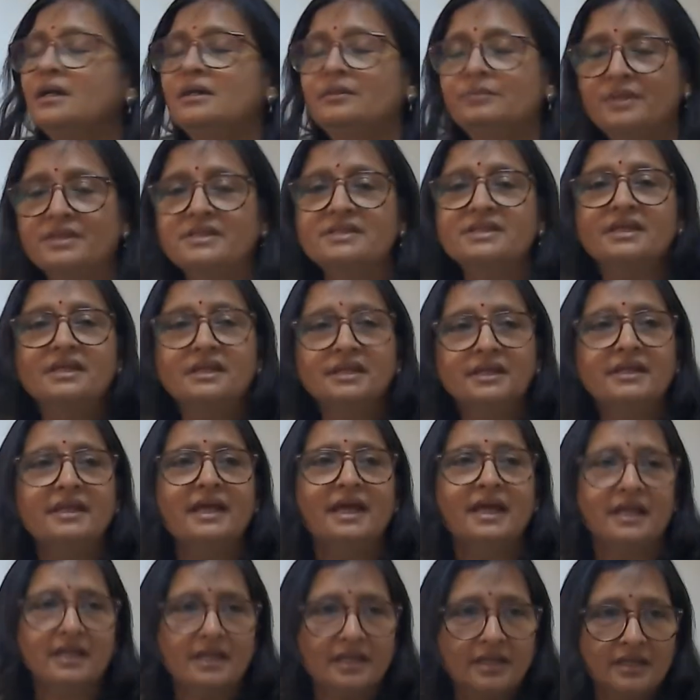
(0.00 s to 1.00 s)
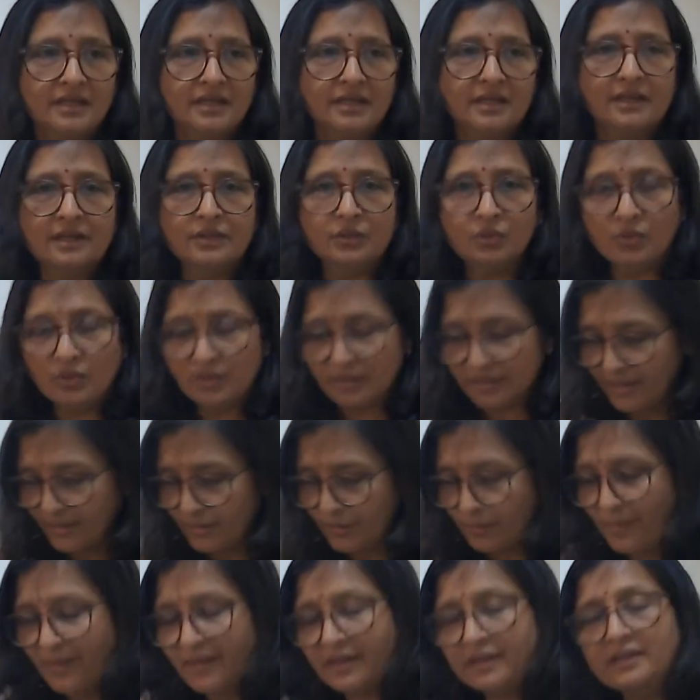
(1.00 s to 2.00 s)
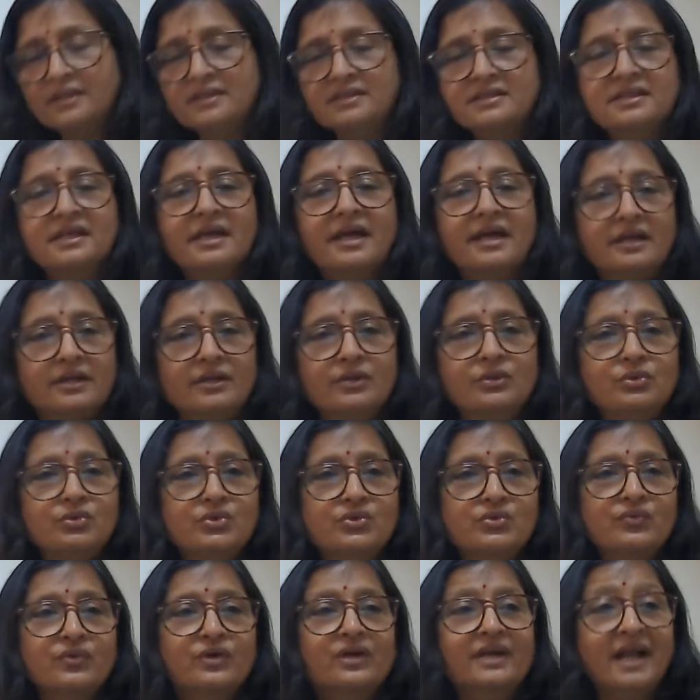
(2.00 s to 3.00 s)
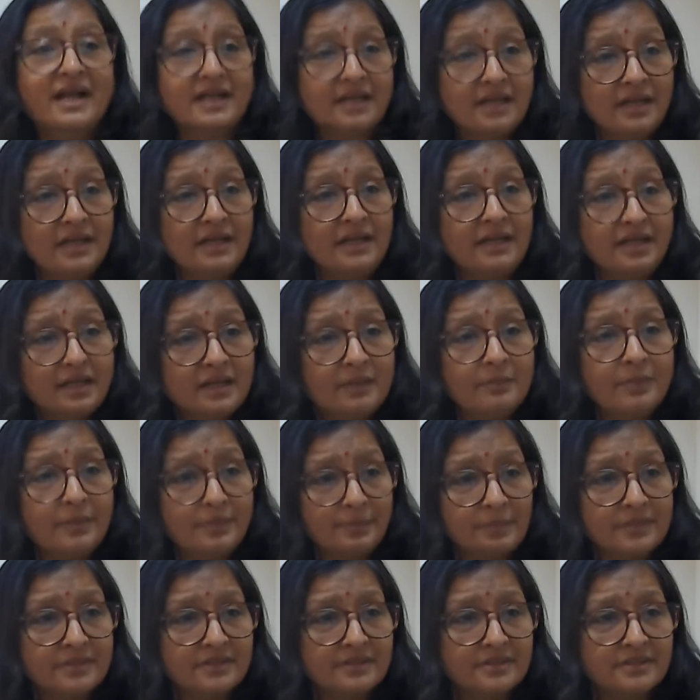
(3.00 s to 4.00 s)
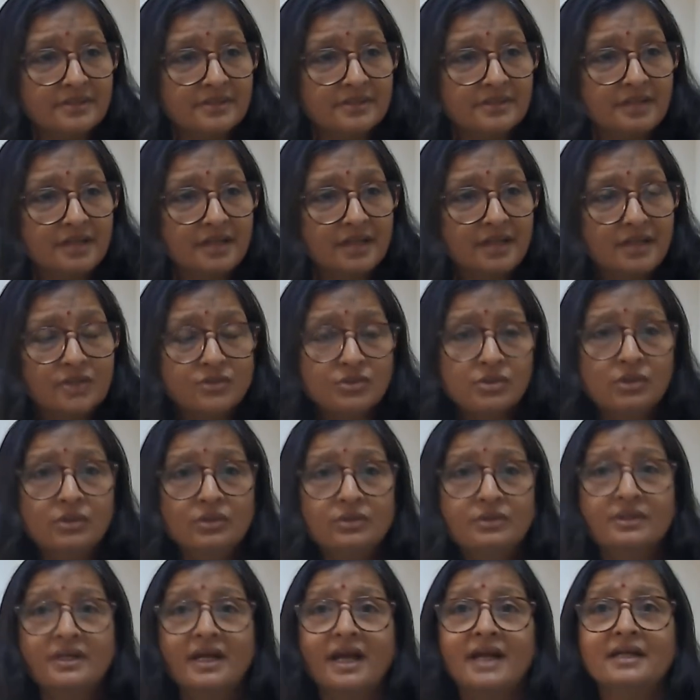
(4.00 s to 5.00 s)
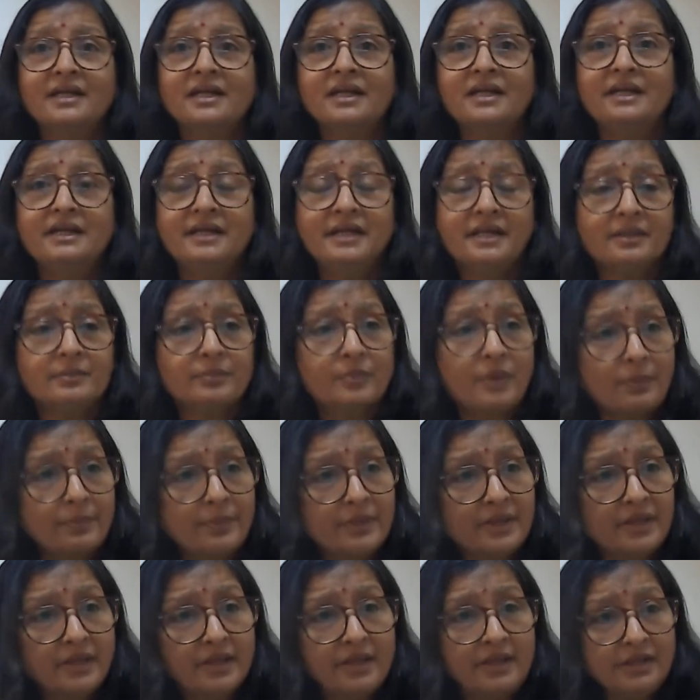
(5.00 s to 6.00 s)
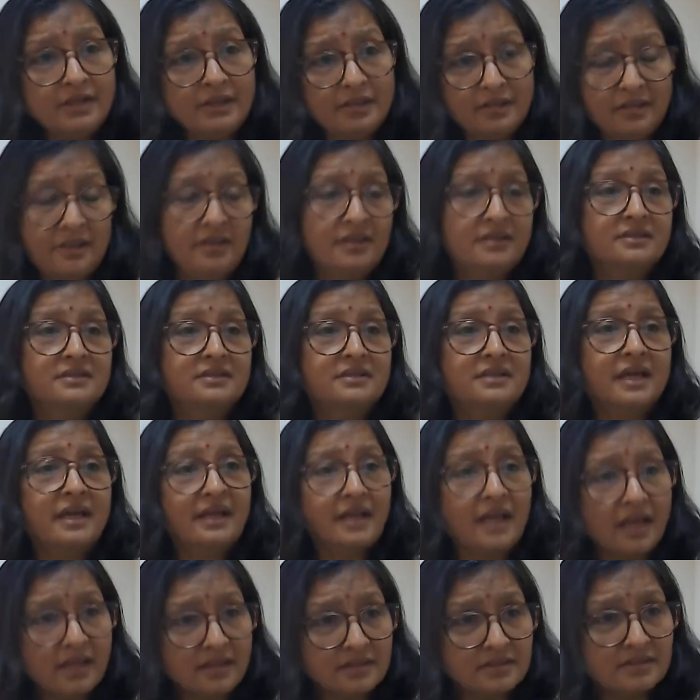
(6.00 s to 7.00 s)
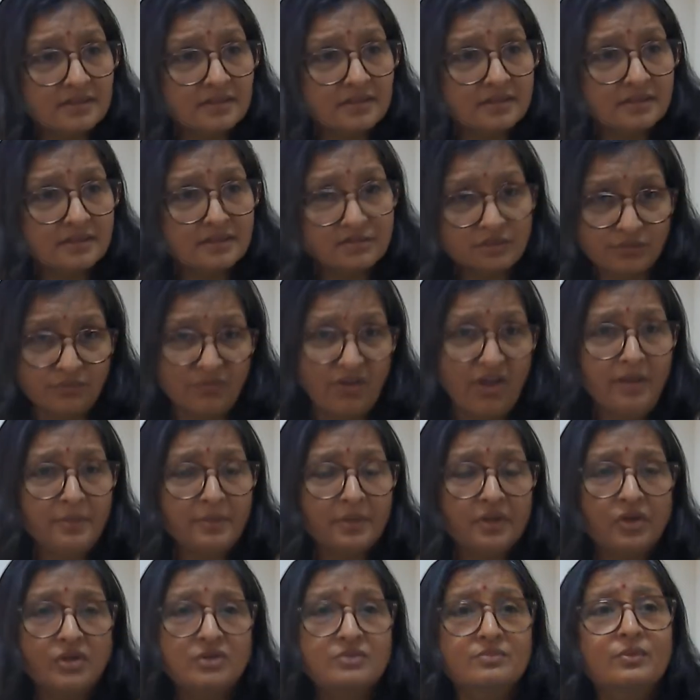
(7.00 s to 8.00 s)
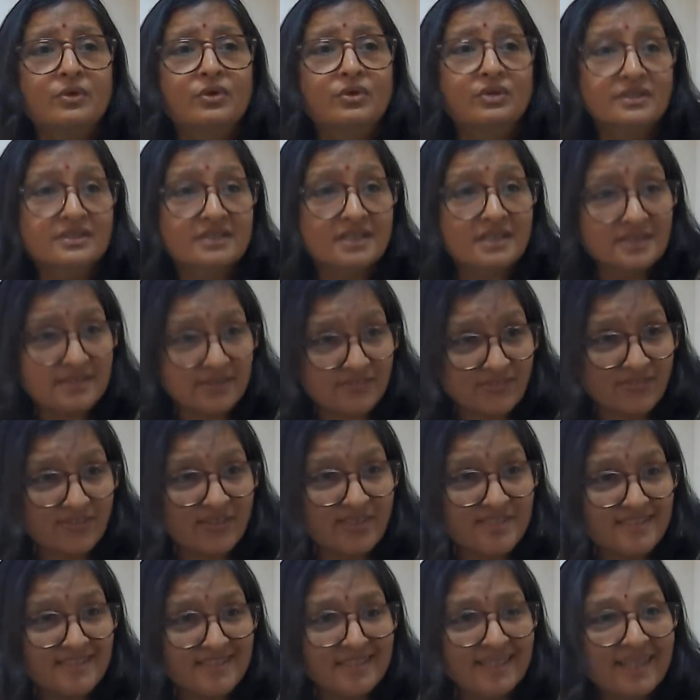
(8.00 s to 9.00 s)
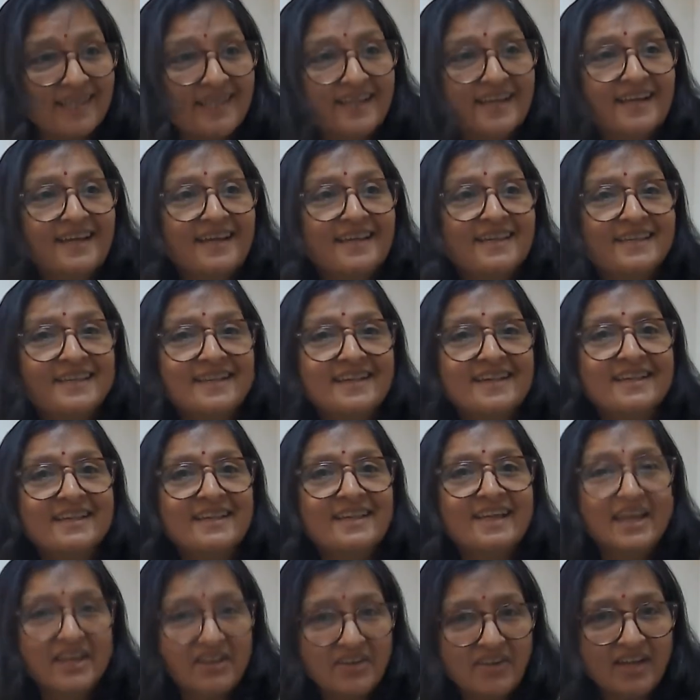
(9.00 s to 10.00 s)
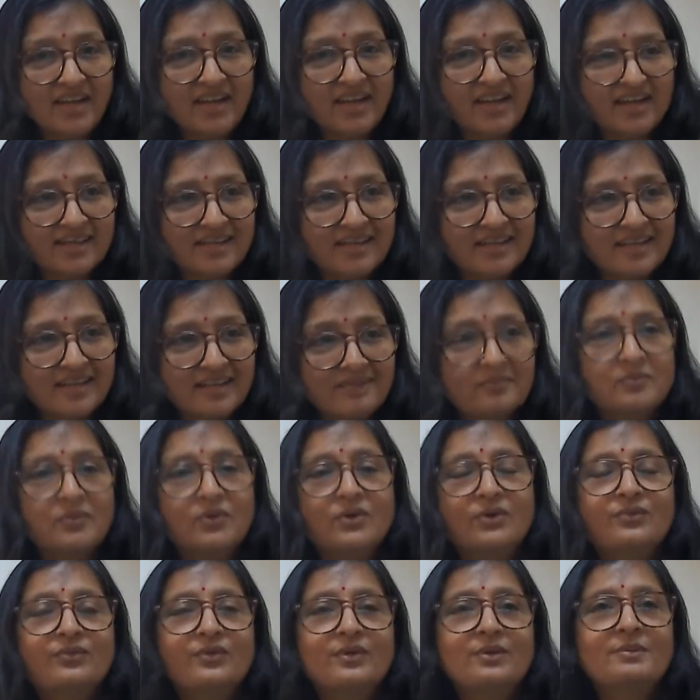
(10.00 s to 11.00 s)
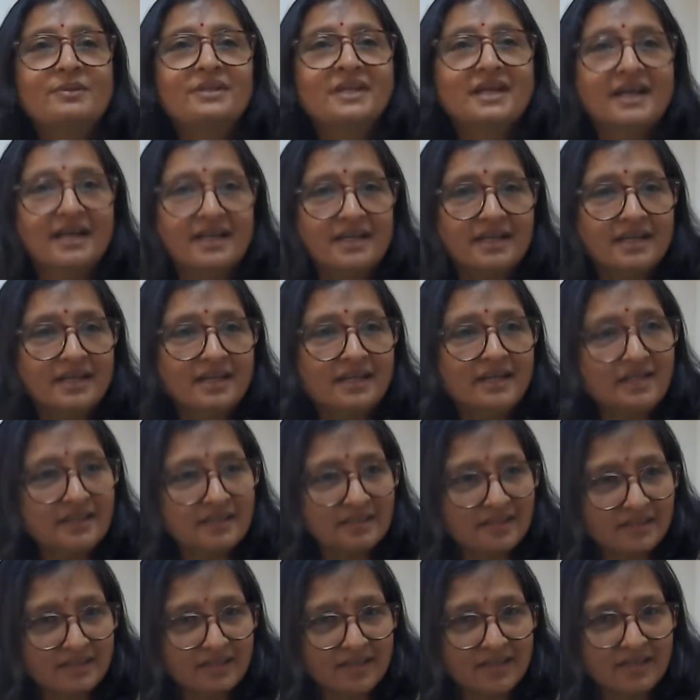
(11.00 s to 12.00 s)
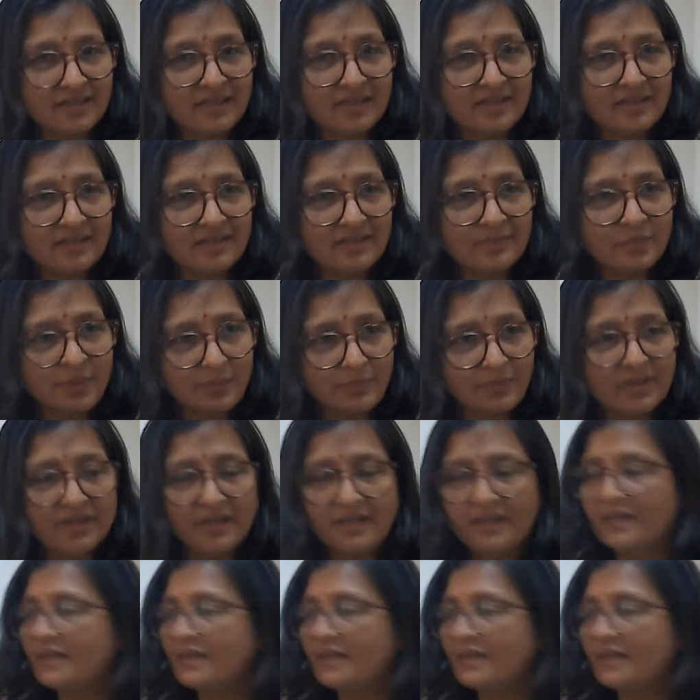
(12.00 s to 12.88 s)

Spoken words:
basically gold nanoparticles, they are used for catalytic purpose. So the catalytic property is enhanced. Why? Because more is the surface area. More will be the catalytic property.